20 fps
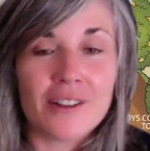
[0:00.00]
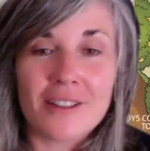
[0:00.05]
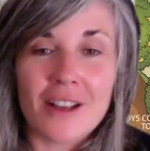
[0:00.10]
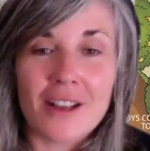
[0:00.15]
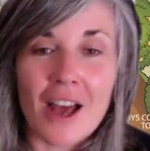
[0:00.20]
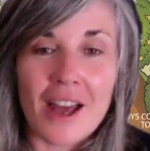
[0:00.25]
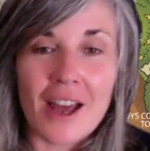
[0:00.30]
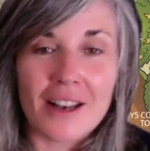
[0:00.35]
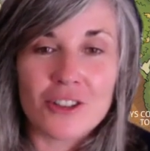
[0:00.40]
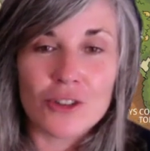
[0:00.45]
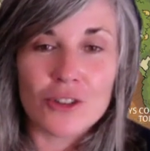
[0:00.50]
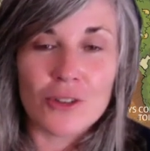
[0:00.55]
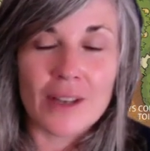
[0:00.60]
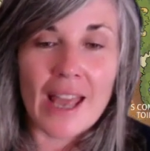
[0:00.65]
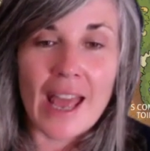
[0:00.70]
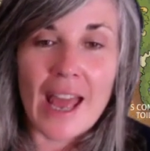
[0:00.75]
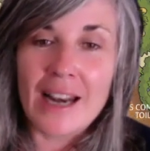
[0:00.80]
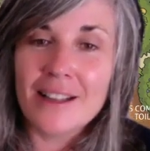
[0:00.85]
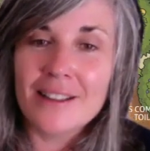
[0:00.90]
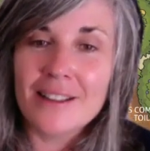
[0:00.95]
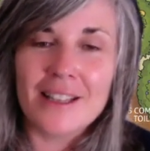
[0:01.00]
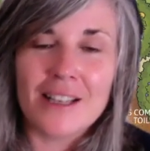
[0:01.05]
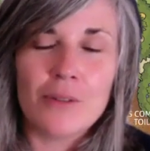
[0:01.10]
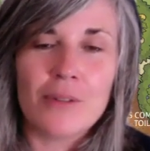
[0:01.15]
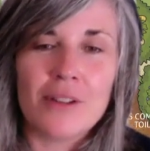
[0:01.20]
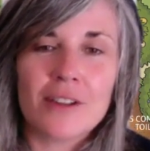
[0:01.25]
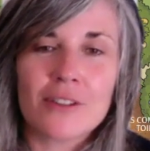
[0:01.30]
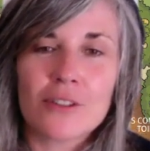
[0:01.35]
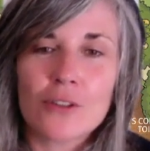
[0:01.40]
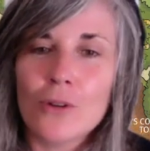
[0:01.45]
start doing anything
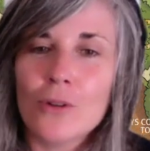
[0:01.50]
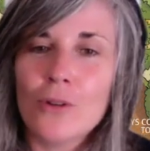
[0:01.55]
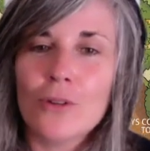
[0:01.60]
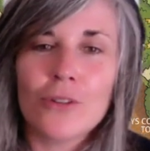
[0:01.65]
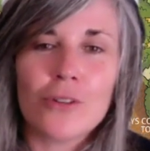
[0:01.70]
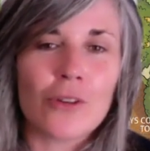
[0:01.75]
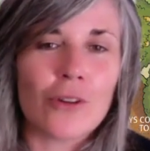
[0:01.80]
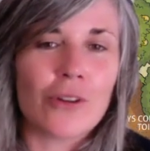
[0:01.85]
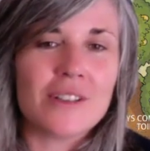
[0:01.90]
with schools or